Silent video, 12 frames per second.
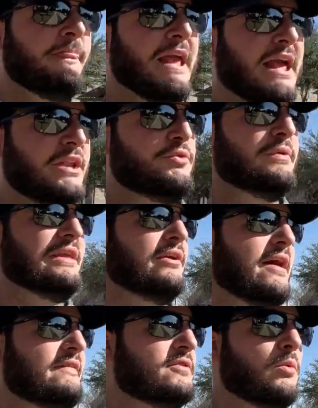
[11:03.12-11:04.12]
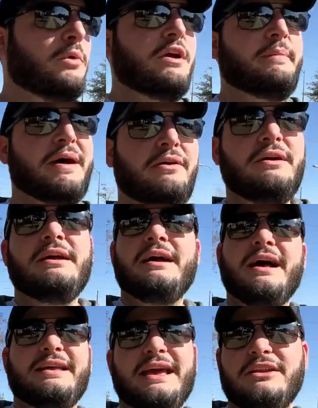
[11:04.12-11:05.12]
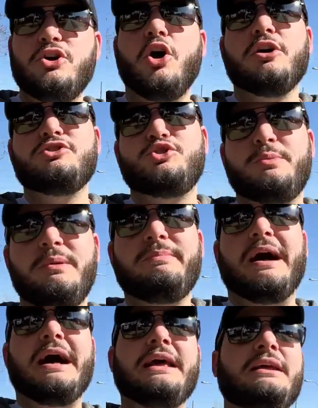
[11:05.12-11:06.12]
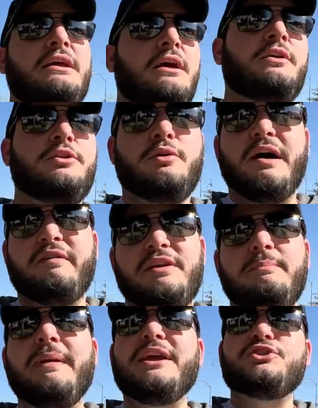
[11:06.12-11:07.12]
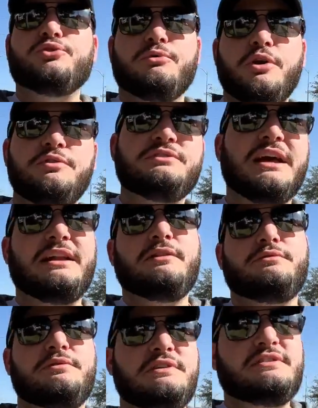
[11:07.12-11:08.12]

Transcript: and you really don't have to worry about, again, cars zooming by. You don't have any major roads cutting through these